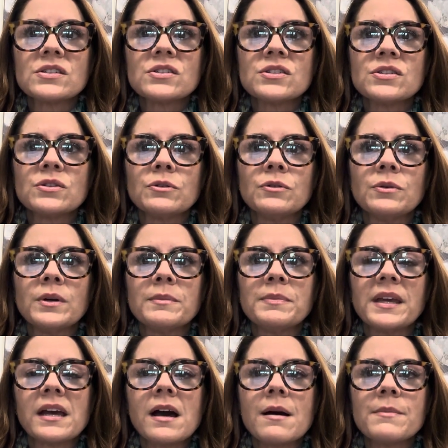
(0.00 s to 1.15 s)
to
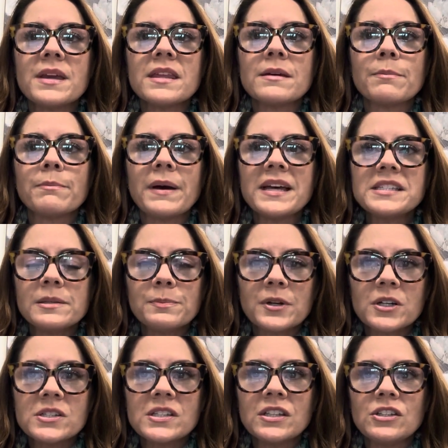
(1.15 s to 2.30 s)
becoming the best
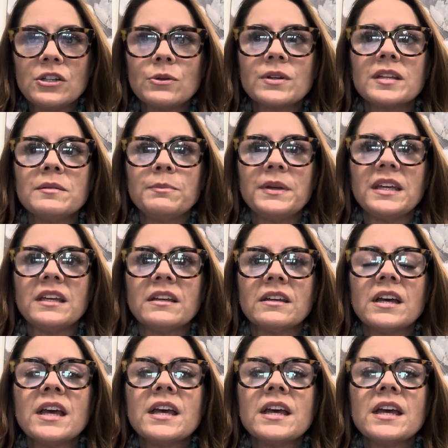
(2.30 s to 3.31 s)
person you can be.